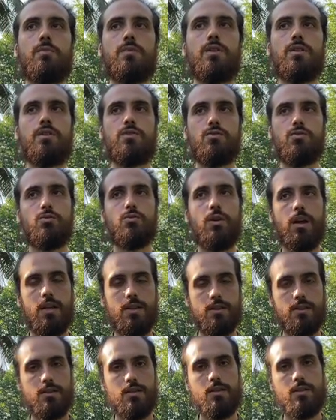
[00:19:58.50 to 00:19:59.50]
this
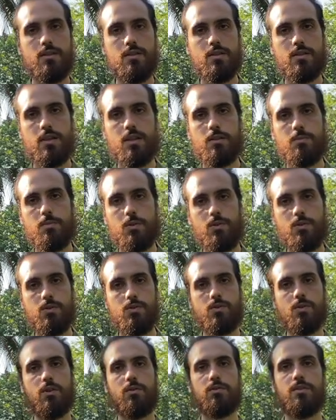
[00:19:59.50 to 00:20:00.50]
creates this
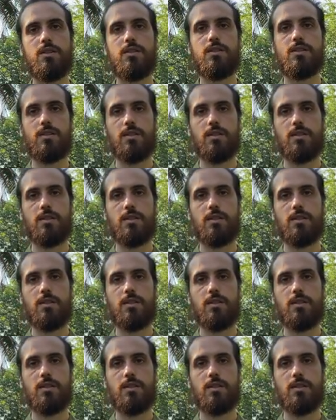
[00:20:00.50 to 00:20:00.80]
experience of this